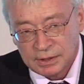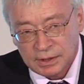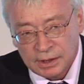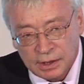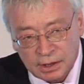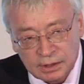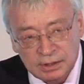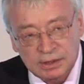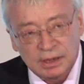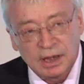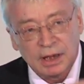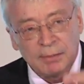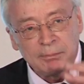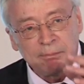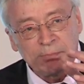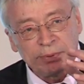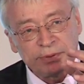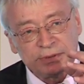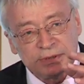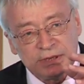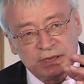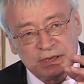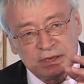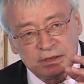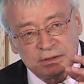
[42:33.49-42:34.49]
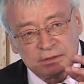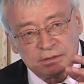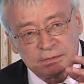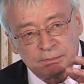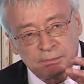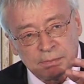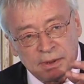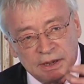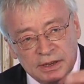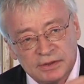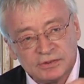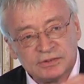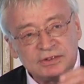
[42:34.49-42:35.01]
accompanied
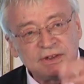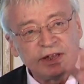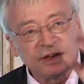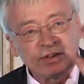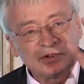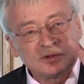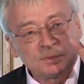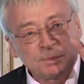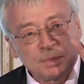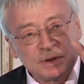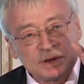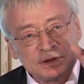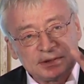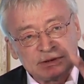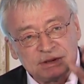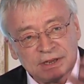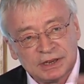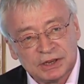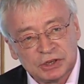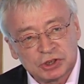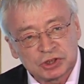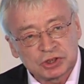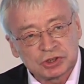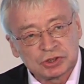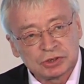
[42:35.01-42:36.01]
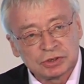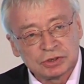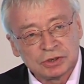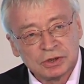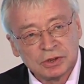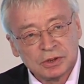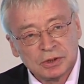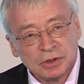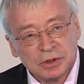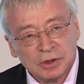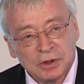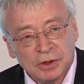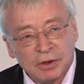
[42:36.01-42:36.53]
by the
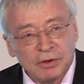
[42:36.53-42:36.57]
expectation